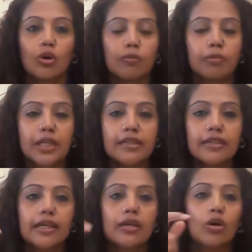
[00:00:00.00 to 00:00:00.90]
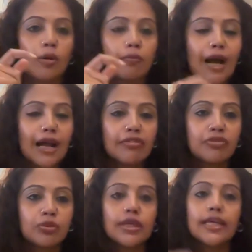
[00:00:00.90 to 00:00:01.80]
or breathing or bad
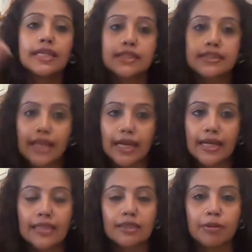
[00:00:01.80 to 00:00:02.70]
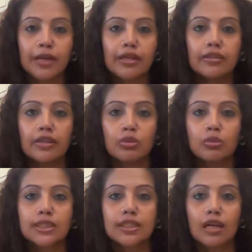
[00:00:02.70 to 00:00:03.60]
food, it's then as a parent that you
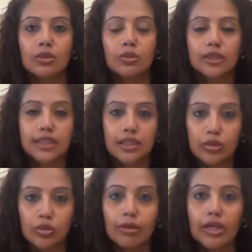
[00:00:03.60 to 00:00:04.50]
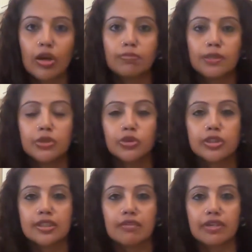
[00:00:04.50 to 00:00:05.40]
will start noticing that, oh my God,
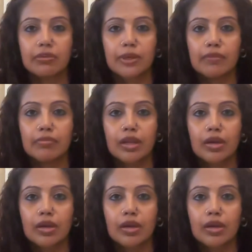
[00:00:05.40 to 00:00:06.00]
pollution is everywhere.